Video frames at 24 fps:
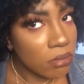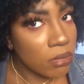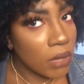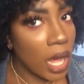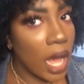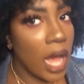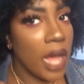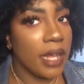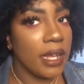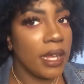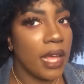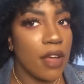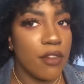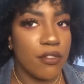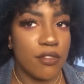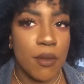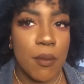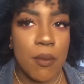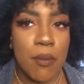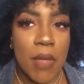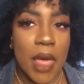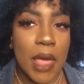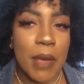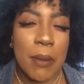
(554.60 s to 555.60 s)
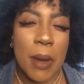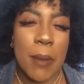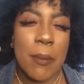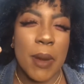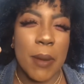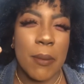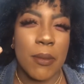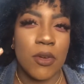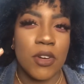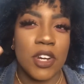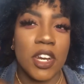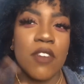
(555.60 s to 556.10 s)
I get from like my
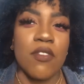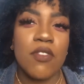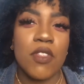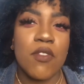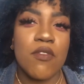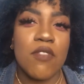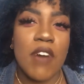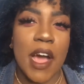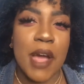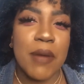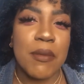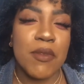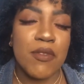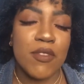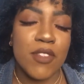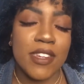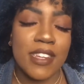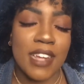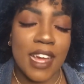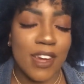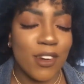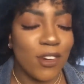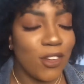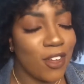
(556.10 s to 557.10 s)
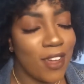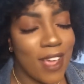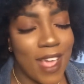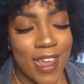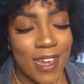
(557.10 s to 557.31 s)
memory of the vibe of the title.